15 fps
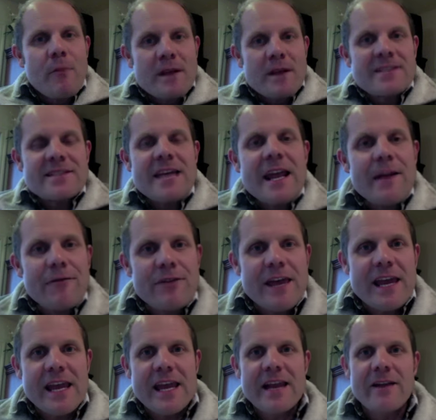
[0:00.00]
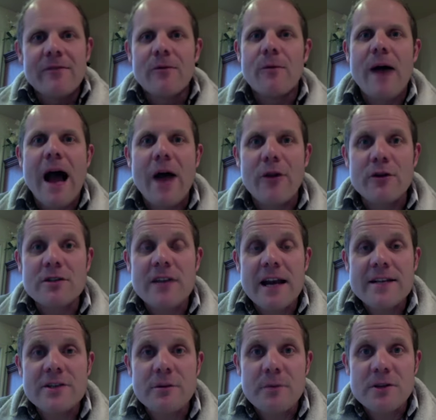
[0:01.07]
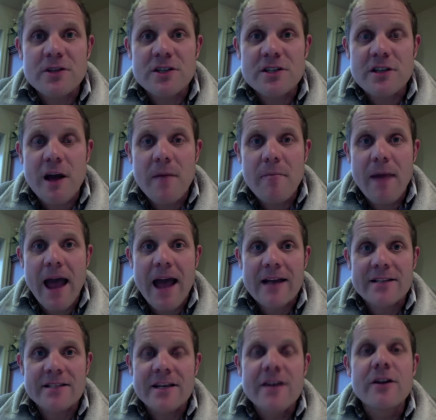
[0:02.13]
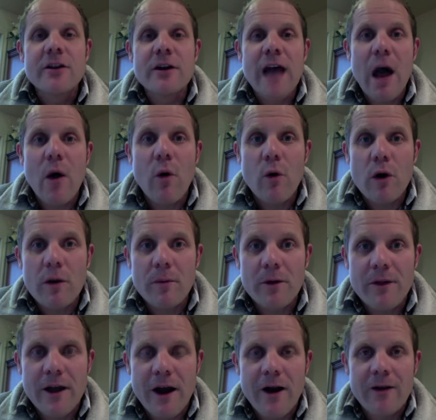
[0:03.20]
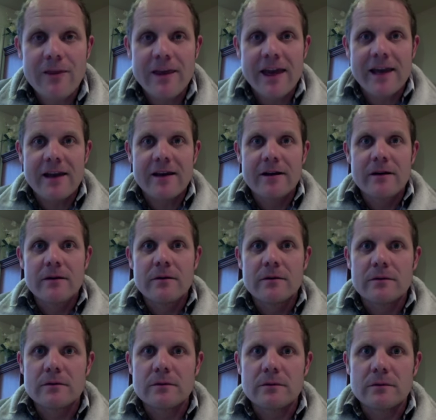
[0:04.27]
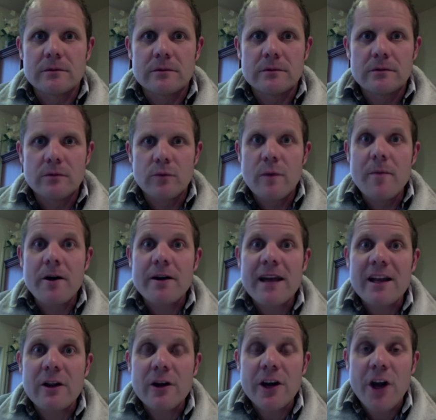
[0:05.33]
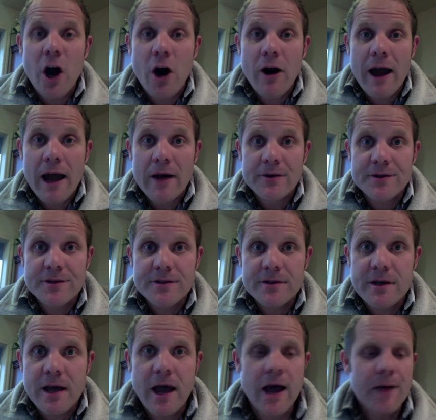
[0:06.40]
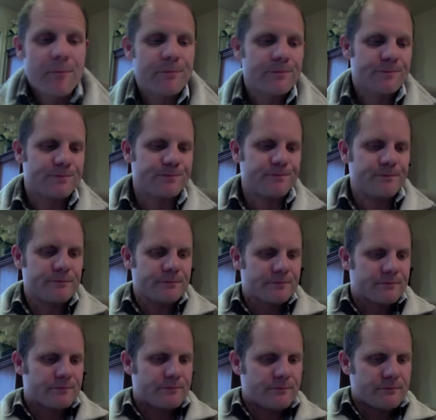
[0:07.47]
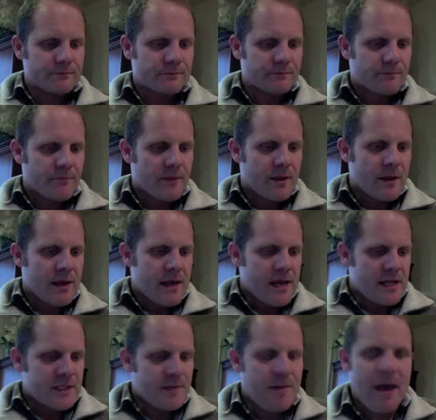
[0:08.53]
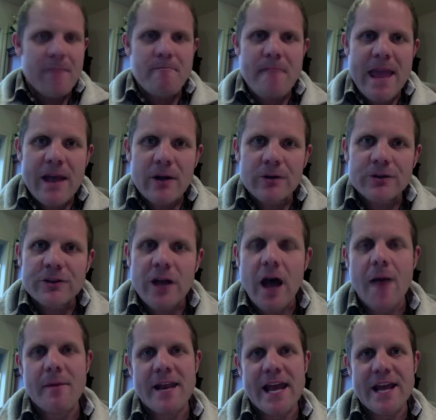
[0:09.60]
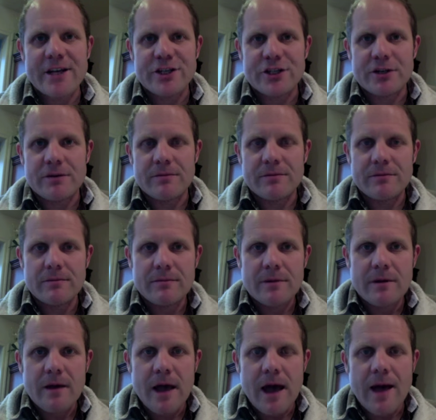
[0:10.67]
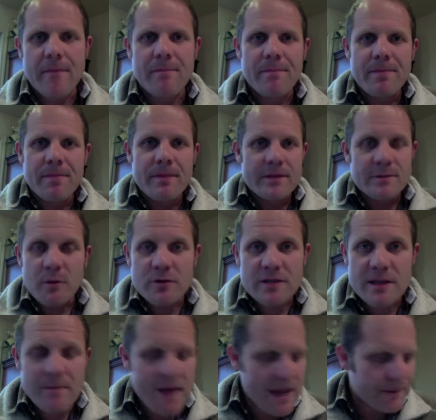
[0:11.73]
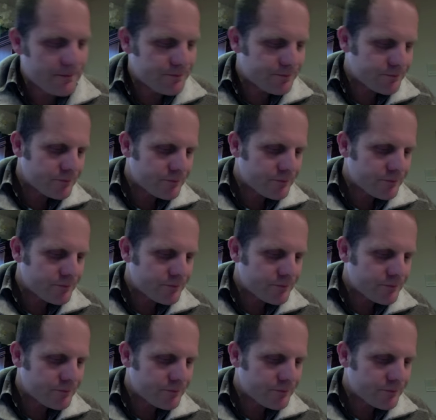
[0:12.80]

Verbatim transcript: Instead of thinking, wow, those guys are a bunch of scumbags, look how horrible they are, think, ooh, we better take a look at our house. Um, it's about male domination. Um, it's mostly men.